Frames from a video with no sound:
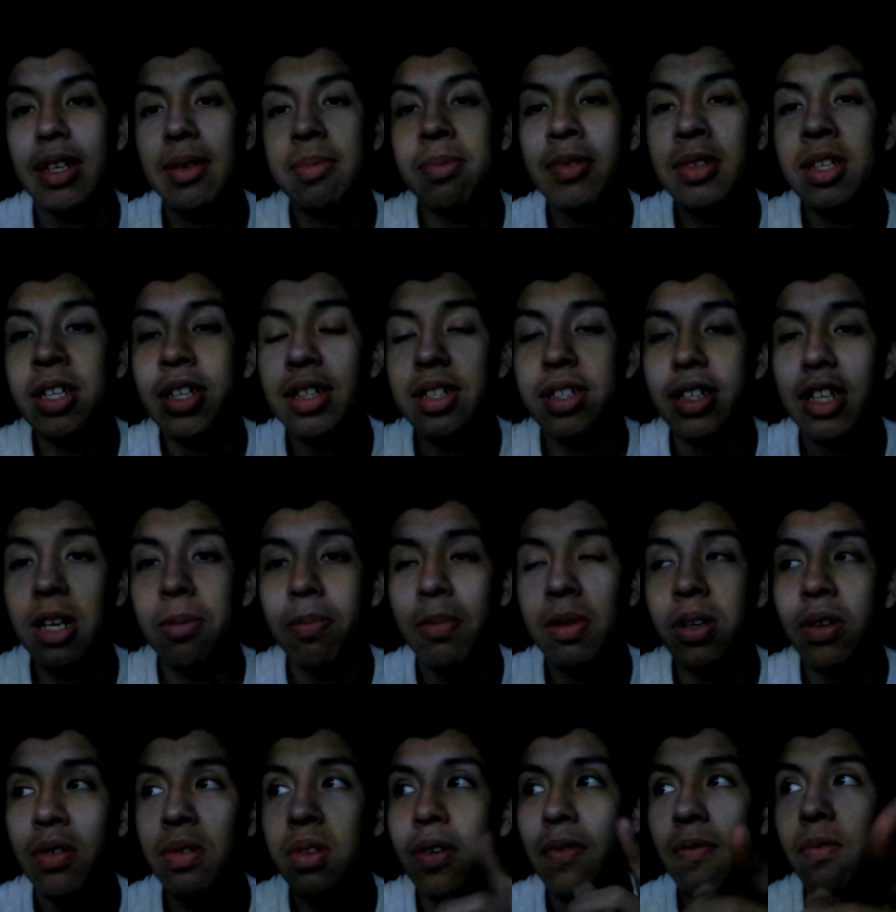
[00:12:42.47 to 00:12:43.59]
I'm gonna
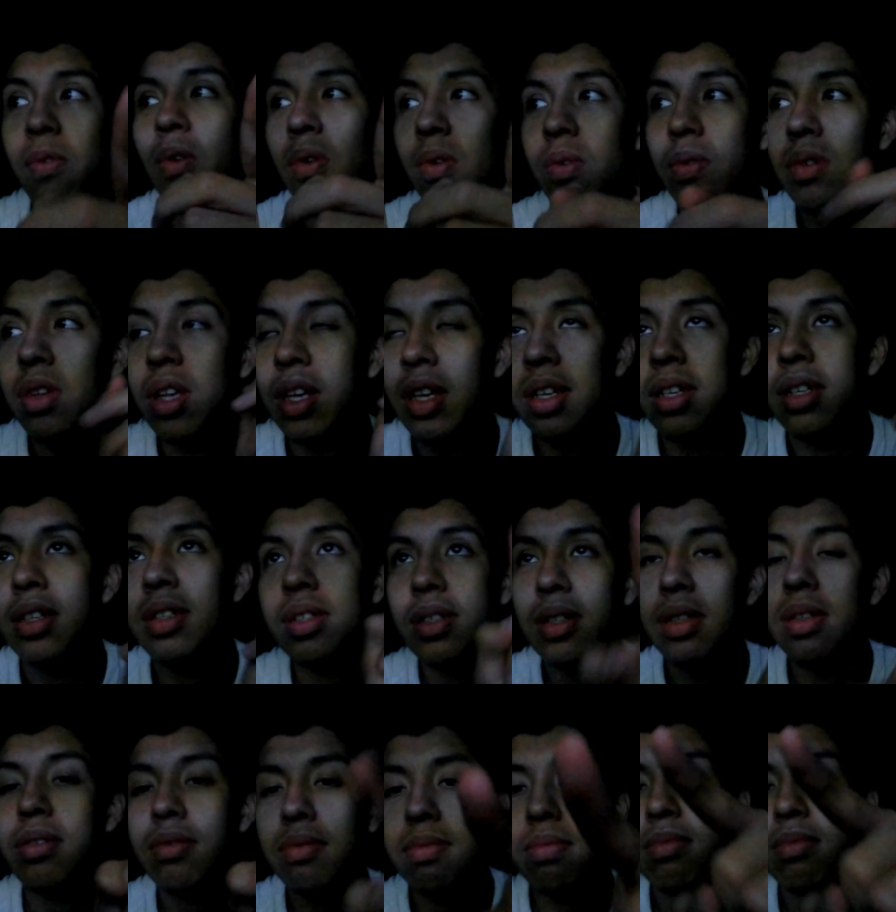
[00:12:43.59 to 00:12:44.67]
upload the, for the